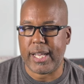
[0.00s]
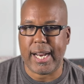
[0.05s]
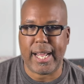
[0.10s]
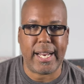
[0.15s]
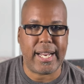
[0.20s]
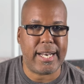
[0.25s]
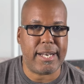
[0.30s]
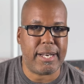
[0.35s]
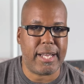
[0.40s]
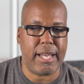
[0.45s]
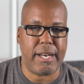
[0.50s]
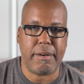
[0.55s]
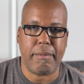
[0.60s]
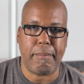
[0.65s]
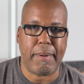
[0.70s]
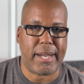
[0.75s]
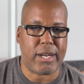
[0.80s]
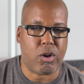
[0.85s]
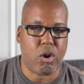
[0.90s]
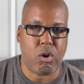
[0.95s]
And
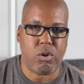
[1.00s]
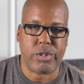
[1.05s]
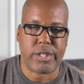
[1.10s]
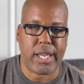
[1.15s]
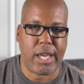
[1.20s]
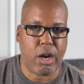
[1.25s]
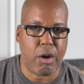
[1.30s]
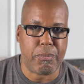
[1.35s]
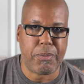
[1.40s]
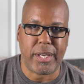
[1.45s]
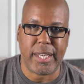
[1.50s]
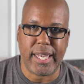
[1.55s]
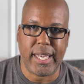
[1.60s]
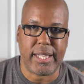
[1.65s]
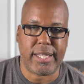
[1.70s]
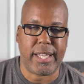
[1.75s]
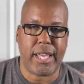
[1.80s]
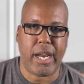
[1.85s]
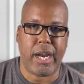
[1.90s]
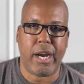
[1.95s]
my goal is to help you
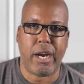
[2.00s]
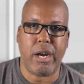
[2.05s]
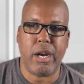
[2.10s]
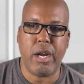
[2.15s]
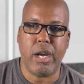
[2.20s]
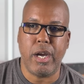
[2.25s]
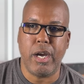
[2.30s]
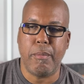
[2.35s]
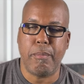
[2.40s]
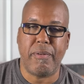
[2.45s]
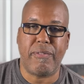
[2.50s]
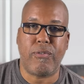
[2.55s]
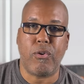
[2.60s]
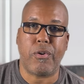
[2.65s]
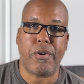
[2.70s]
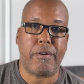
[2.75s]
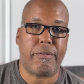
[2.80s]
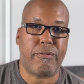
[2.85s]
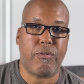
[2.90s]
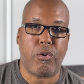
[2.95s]
get there
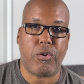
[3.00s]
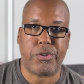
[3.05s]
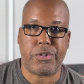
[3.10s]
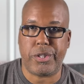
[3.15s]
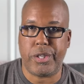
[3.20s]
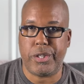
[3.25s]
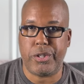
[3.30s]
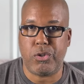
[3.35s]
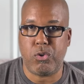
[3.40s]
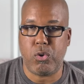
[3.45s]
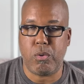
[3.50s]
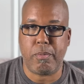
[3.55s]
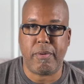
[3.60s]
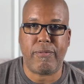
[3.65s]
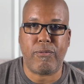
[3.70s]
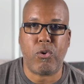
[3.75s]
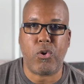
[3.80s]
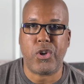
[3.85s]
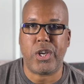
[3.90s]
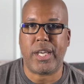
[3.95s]
before you're forced into it,
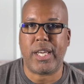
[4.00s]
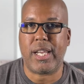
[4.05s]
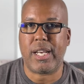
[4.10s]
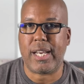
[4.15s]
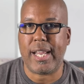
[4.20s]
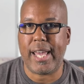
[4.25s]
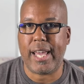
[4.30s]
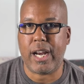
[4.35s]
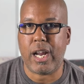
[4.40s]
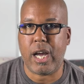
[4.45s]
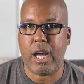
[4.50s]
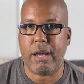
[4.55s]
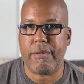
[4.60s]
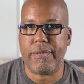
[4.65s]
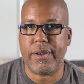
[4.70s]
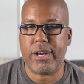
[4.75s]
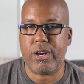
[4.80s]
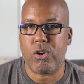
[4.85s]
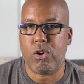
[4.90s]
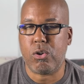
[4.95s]
before you get laid off
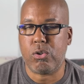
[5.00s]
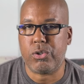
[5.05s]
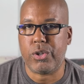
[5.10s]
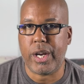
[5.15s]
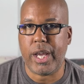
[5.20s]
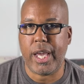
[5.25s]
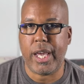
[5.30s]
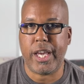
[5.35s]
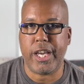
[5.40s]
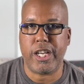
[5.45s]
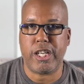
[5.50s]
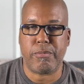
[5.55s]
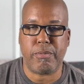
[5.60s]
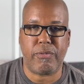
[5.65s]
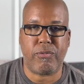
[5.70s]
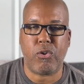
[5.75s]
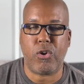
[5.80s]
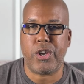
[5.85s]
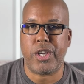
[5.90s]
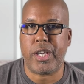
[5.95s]
at an older age,
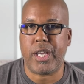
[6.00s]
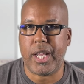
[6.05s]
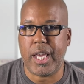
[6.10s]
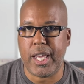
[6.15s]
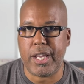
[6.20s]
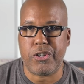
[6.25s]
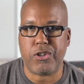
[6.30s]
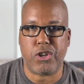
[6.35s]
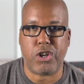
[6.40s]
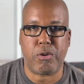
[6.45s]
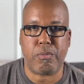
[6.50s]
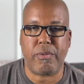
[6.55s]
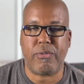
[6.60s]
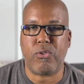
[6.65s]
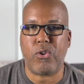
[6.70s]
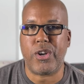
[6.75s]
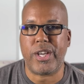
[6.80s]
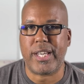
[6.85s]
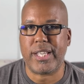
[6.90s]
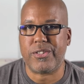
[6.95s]
before you get injured,
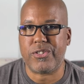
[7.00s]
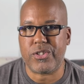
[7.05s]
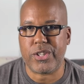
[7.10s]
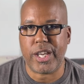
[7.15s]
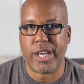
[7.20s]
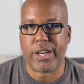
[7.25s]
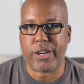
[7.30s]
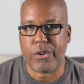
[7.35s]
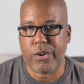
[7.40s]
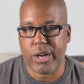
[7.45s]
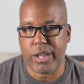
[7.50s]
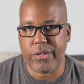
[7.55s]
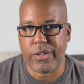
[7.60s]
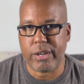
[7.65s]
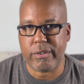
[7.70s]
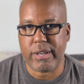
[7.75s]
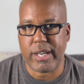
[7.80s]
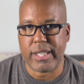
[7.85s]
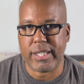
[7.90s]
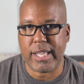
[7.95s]
before you get sick or
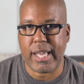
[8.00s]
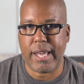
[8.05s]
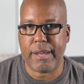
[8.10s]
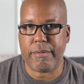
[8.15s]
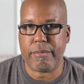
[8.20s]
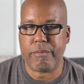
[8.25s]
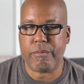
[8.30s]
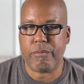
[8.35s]
anything like that.